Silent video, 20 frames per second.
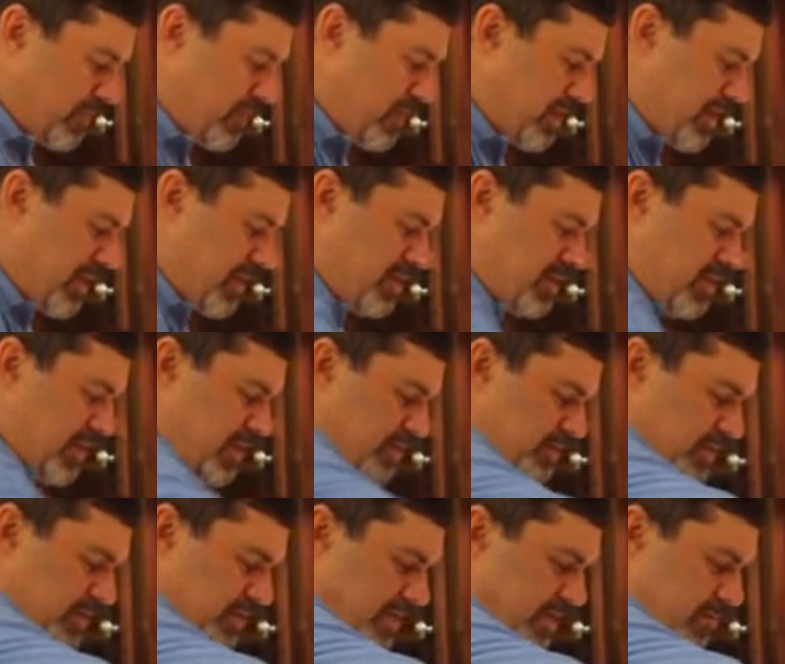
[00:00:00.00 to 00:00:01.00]
Okay,
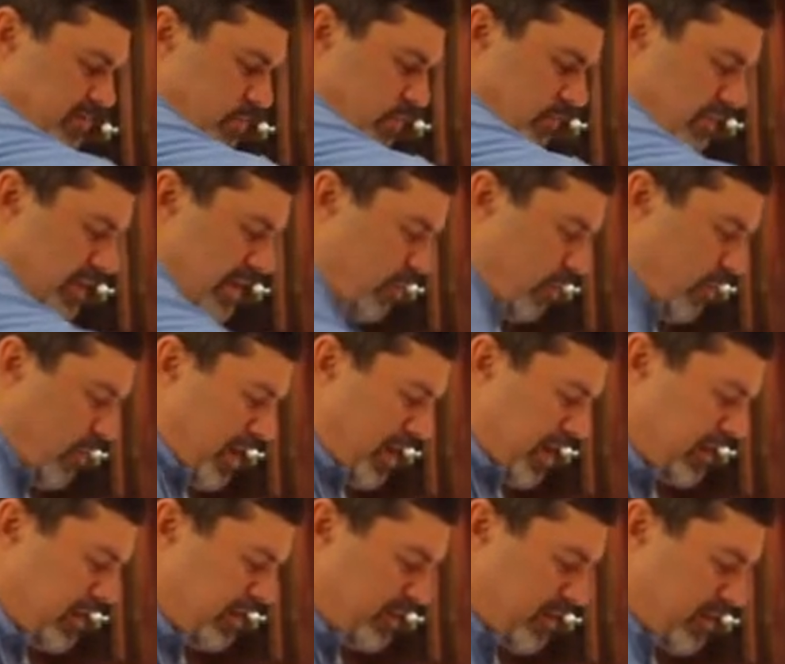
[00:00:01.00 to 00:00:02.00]
so that
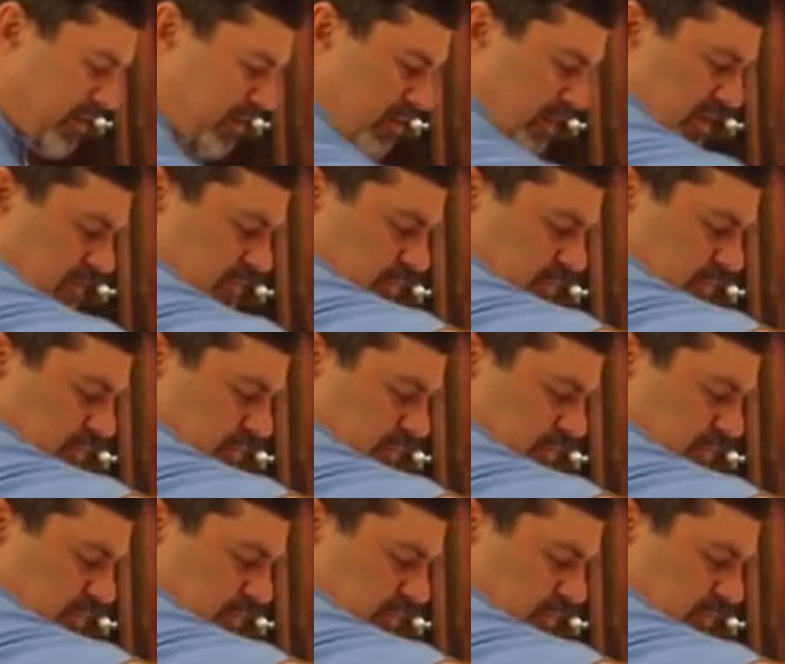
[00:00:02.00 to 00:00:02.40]
wine is very well